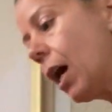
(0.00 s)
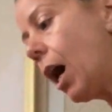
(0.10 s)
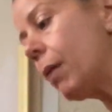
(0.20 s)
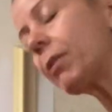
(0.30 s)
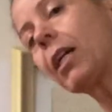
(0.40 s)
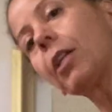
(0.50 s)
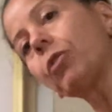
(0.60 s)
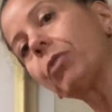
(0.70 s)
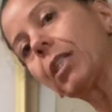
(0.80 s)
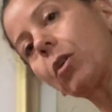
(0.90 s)
The
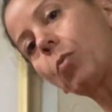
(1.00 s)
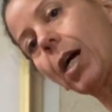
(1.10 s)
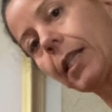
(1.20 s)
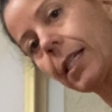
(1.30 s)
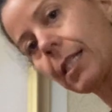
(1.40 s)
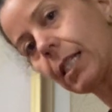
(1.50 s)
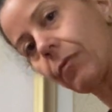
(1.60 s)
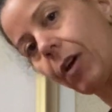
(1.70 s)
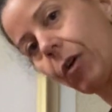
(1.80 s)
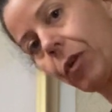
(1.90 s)
other reason why this is
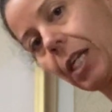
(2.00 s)
very